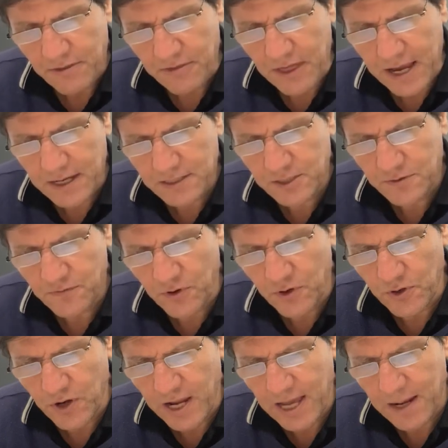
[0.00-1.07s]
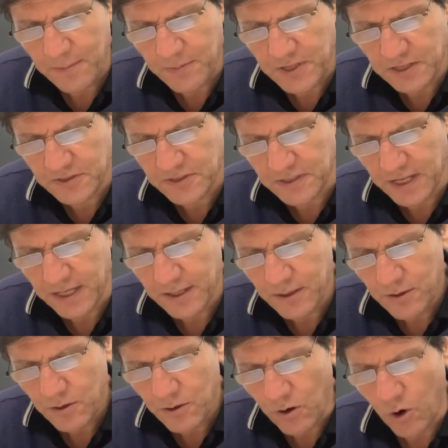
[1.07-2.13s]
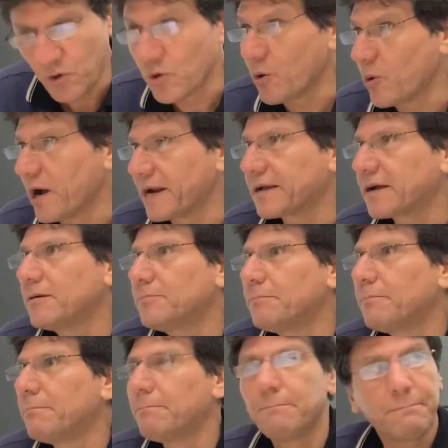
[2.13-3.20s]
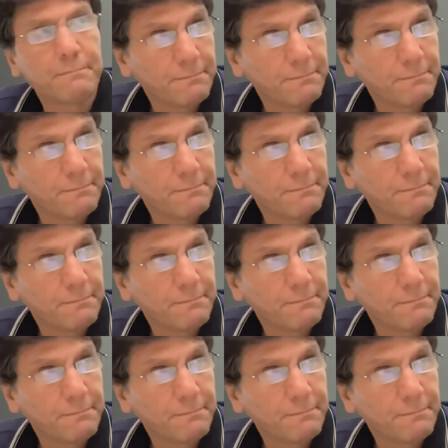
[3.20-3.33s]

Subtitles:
Thanks for your help yesterday. Oh, you're welcome.